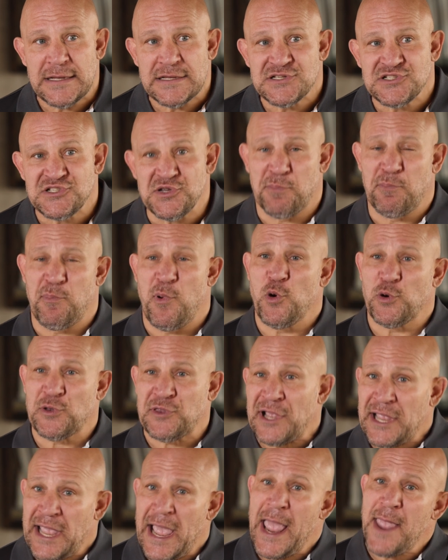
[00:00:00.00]
support
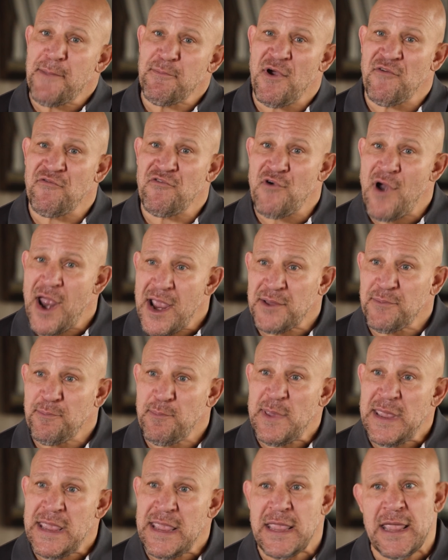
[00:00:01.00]
the game of
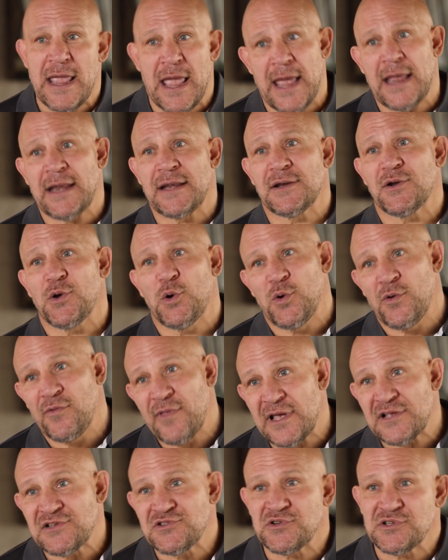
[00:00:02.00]
rugby and all
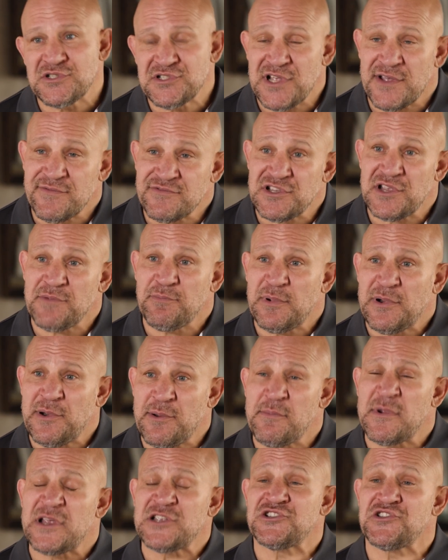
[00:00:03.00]
that sort of stuff. So he
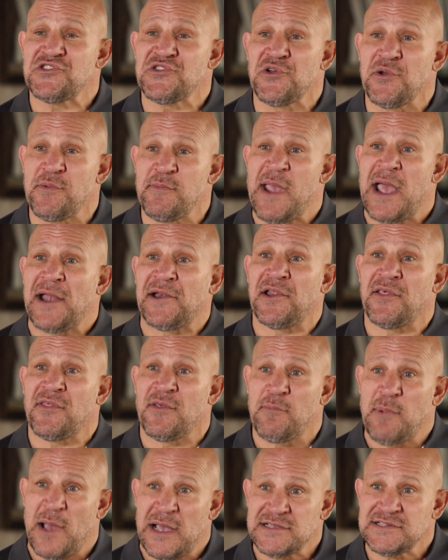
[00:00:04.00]
pretty much threw me under
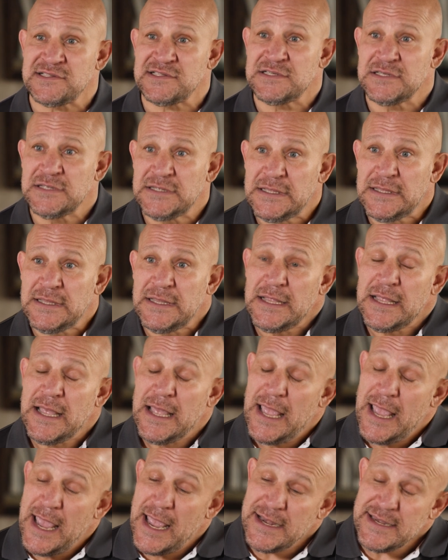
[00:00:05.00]
the bus.
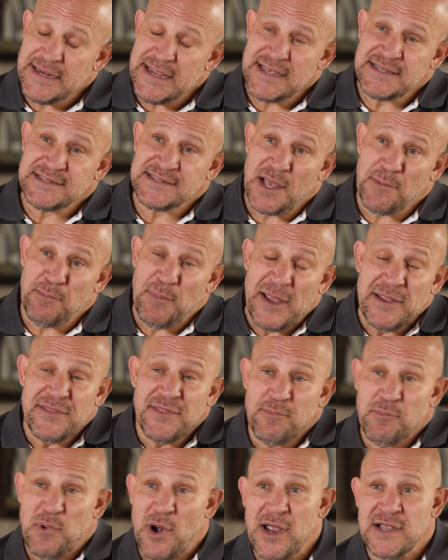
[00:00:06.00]
And yes, I paid
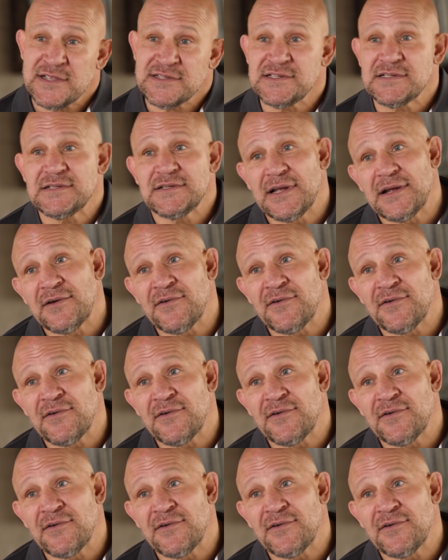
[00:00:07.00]
the price